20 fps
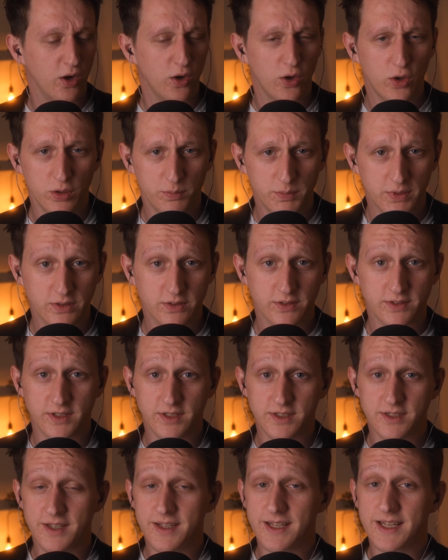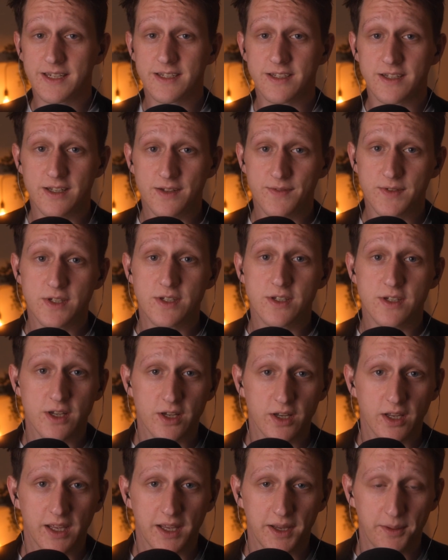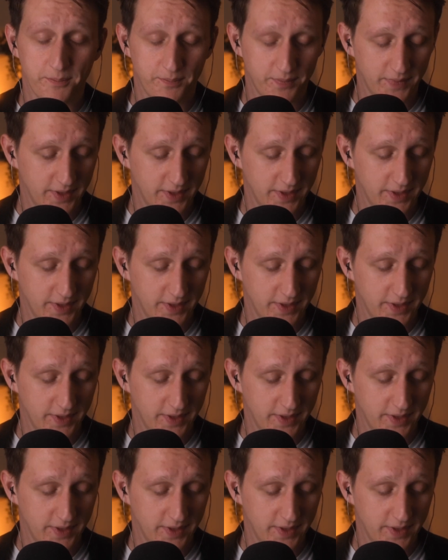almost to that of a turkey.